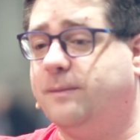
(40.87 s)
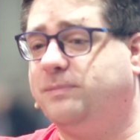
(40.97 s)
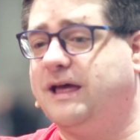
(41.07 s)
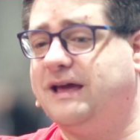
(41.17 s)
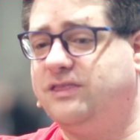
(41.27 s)

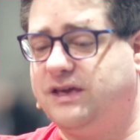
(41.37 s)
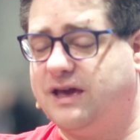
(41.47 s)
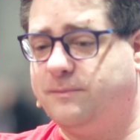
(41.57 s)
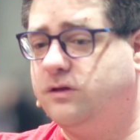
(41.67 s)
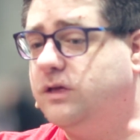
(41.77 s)
apply the
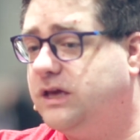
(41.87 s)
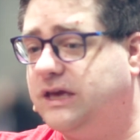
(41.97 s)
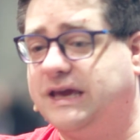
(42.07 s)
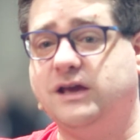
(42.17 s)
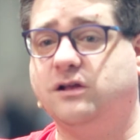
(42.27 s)
YAML,
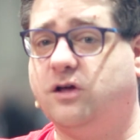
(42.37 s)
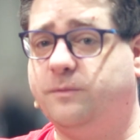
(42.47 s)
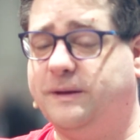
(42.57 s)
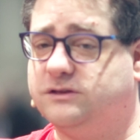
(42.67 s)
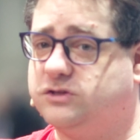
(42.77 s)
you get your load
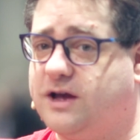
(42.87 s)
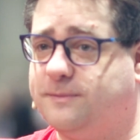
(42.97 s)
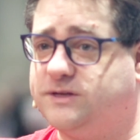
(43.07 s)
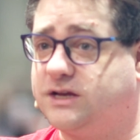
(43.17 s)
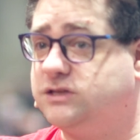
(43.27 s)
balancer
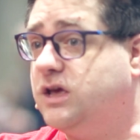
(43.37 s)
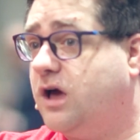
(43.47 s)
object,